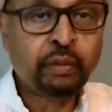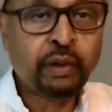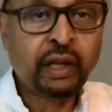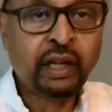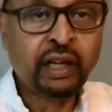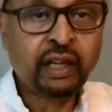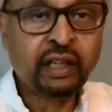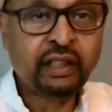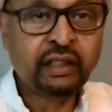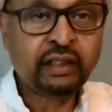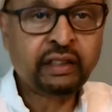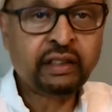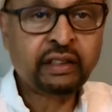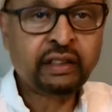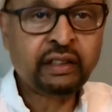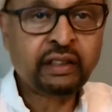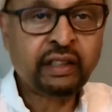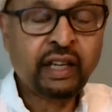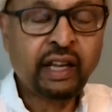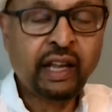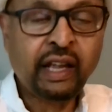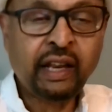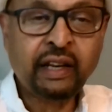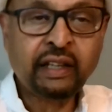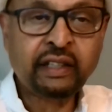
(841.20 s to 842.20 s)
place,
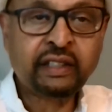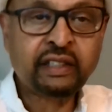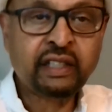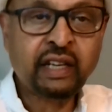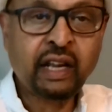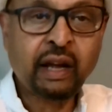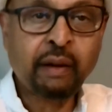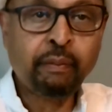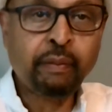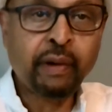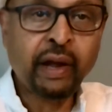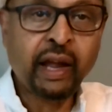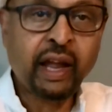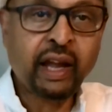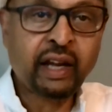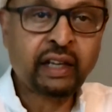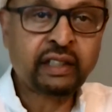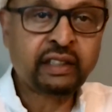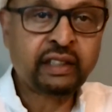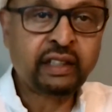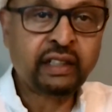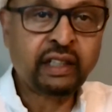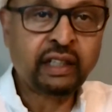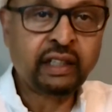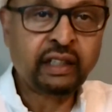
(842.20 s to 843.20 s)
and it's not by
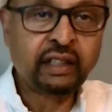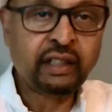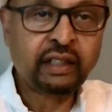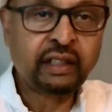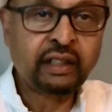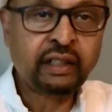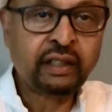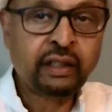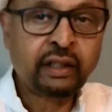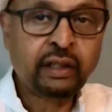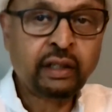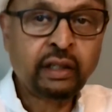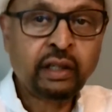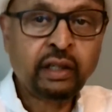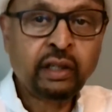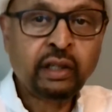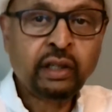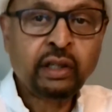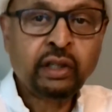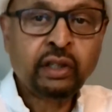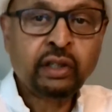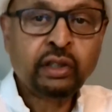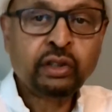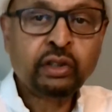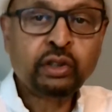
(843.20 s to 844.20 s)
accident.
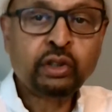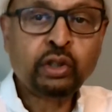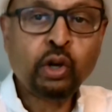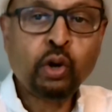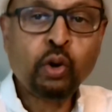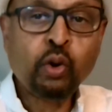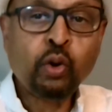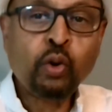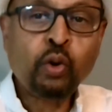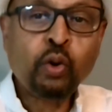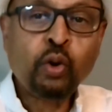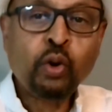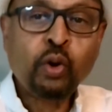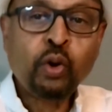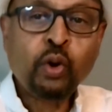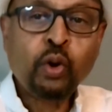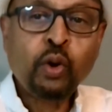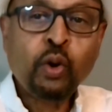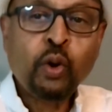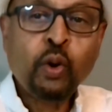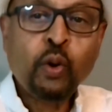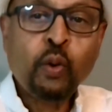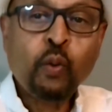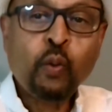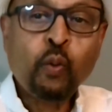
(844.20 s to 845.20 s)
So
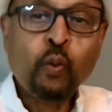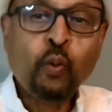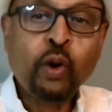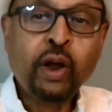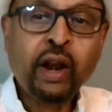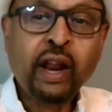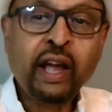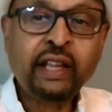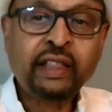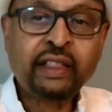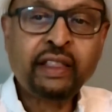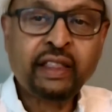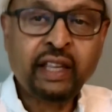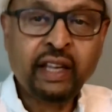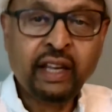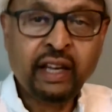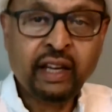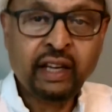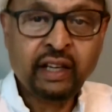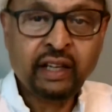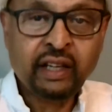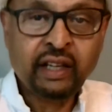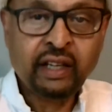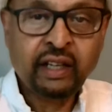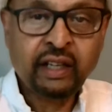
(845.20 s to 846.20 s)
what I
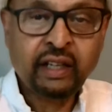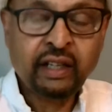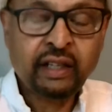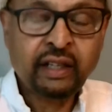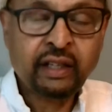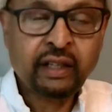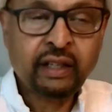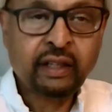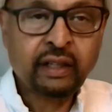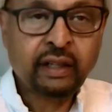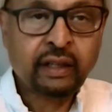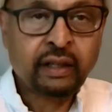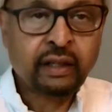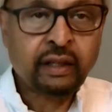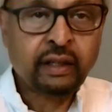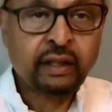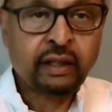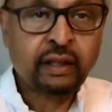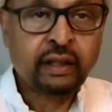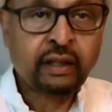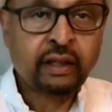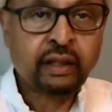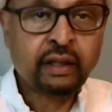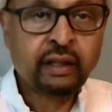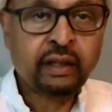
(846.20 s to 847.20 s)
think
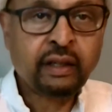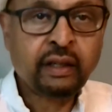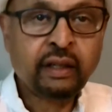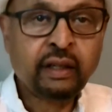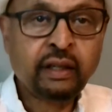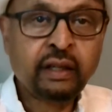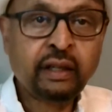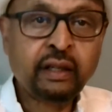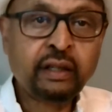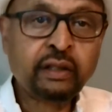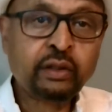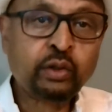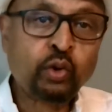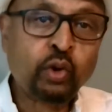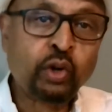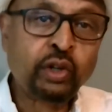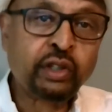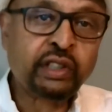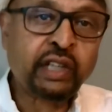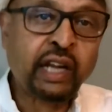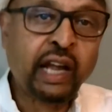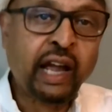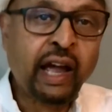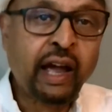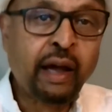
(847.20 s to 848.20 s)
is
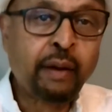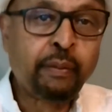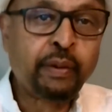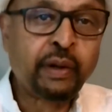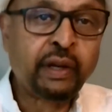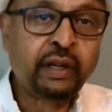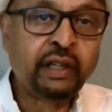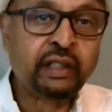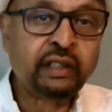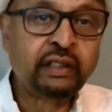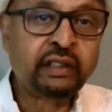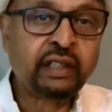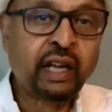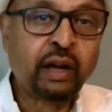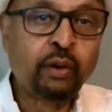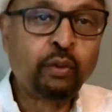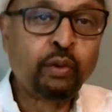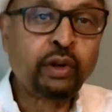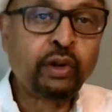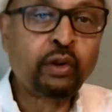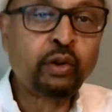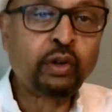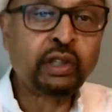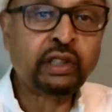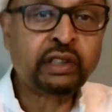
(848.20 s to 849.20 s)
going to happen is that
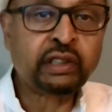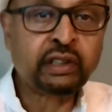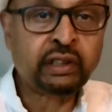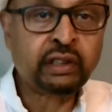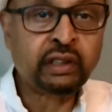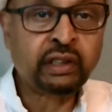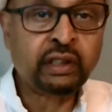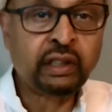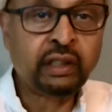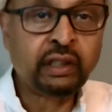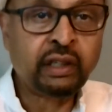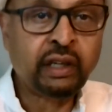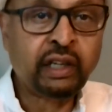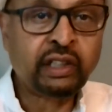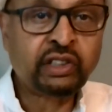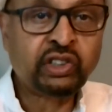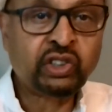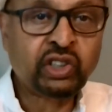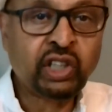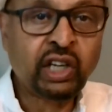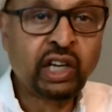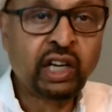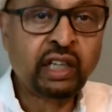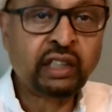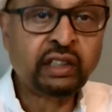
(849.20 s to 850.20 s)
we're going to see a
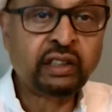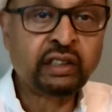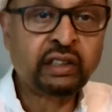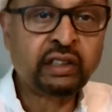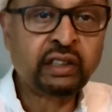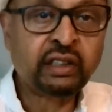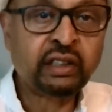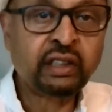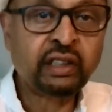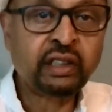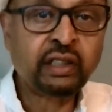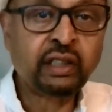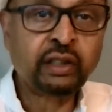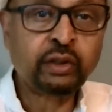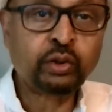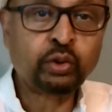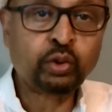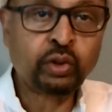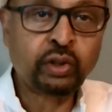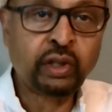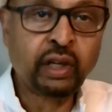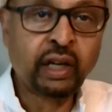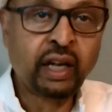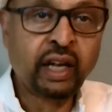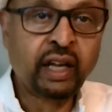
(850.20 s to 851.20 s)
change in
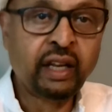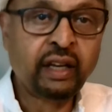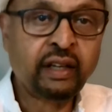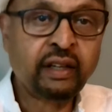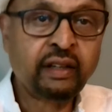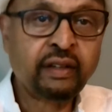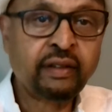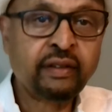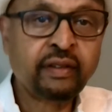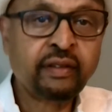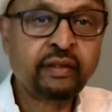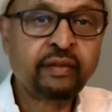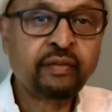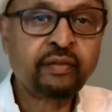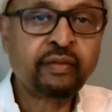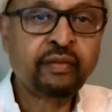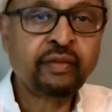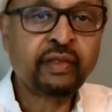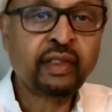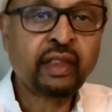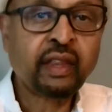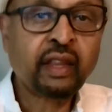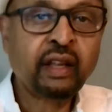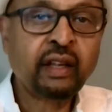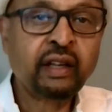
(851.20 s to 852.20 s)
Sudan.
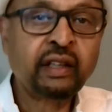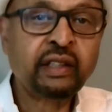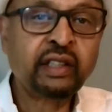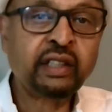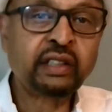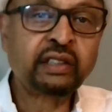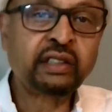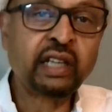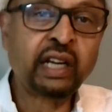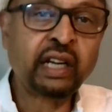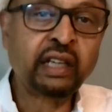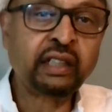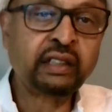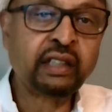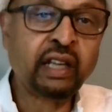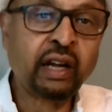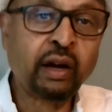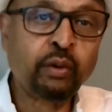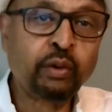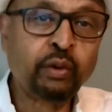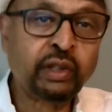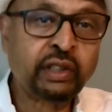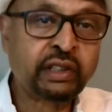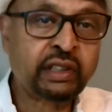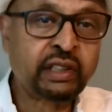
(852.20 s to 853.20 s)
The change
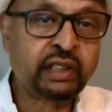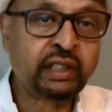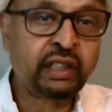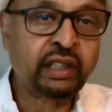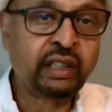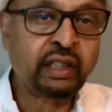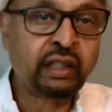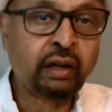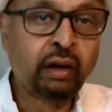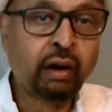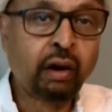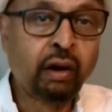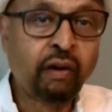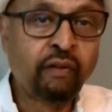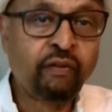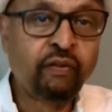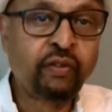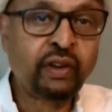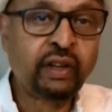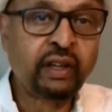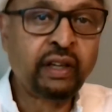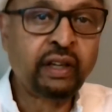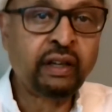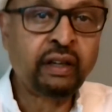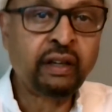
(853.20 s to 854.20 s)
that we see
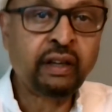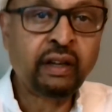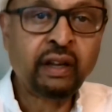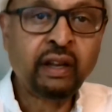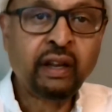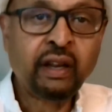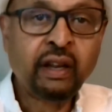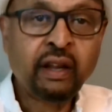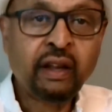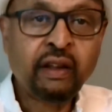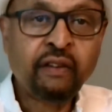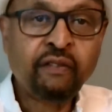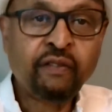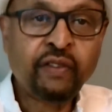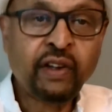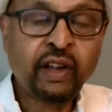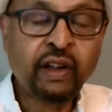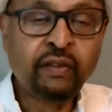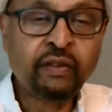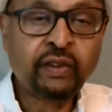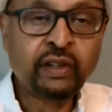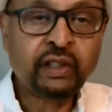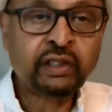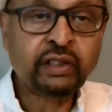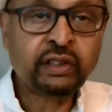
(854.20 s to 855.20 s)
hopefully
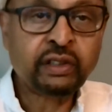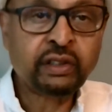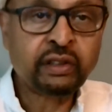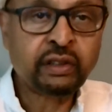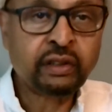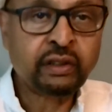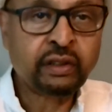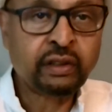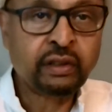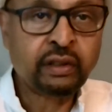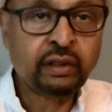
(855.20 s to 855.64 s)
favors